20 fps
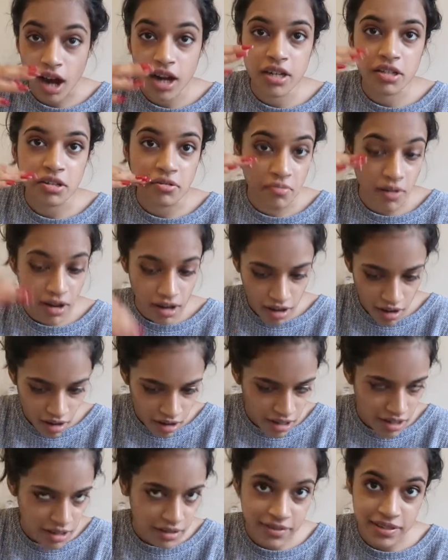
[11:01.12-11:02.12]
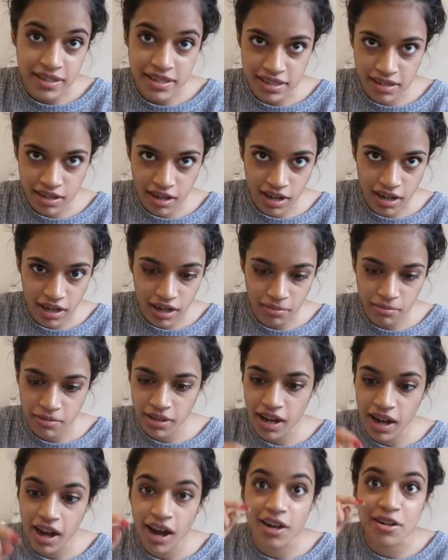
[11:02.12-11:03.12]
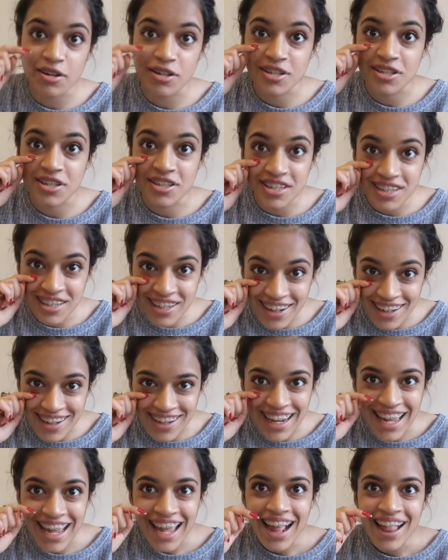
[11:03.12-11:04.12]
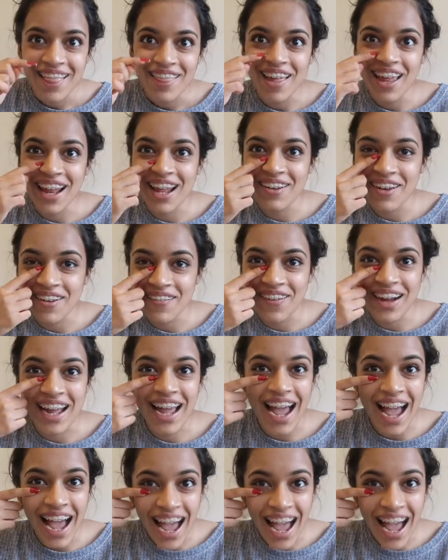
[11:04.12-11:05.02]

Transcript: under my eyes were designer. Then I understood it, my